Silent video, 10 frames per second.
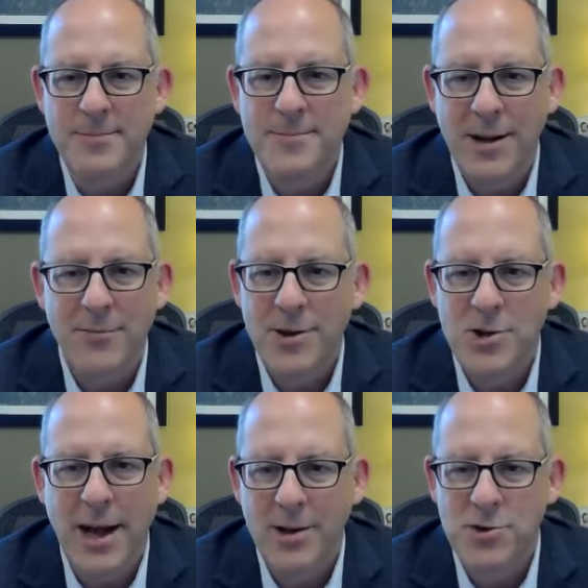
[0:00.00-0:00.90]
definitely
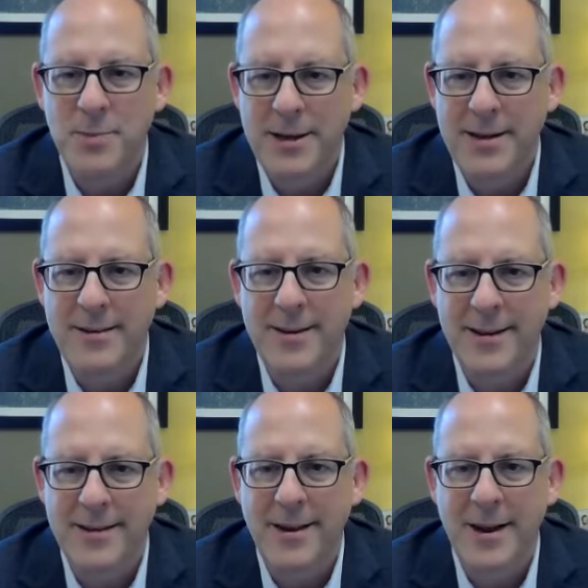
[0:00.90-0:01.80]
challenge me
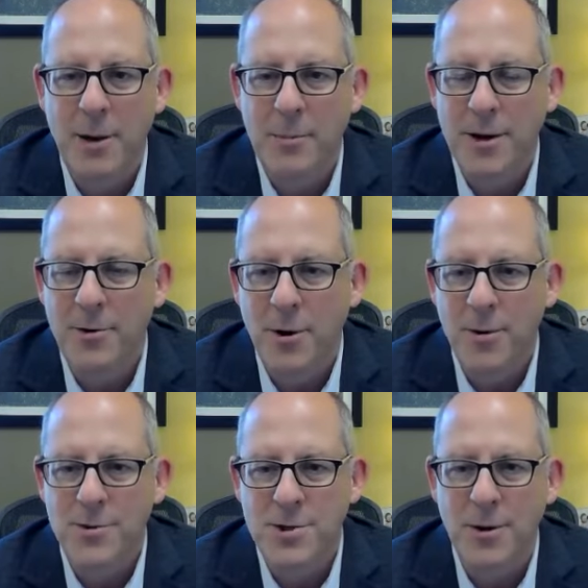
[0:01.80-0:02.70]
and allow me to
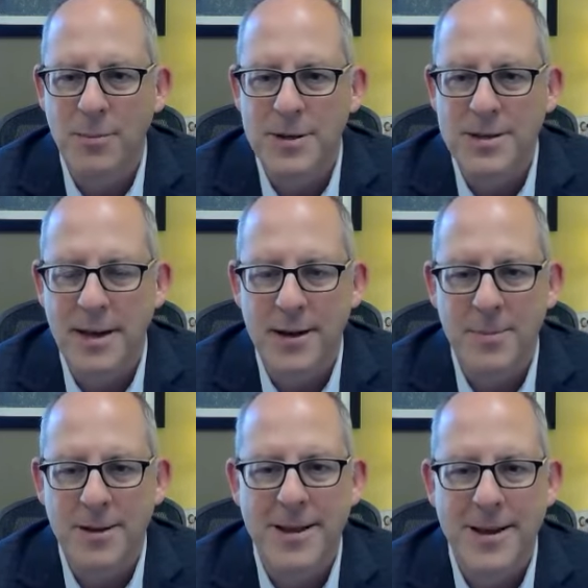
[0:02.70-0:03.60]
grow. So I'm excited
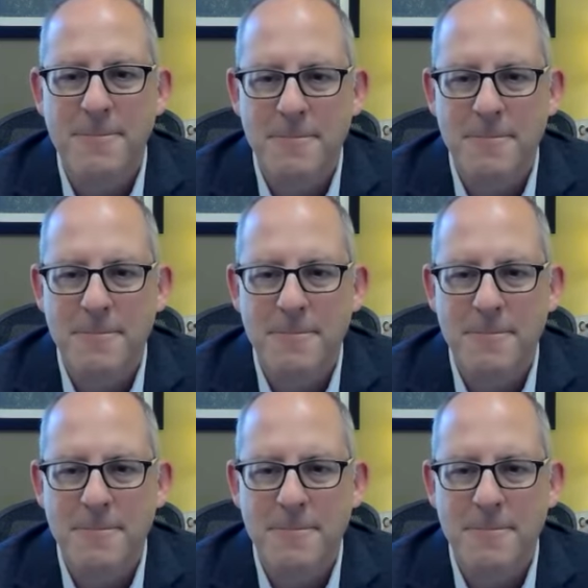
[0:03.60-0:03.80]
about that.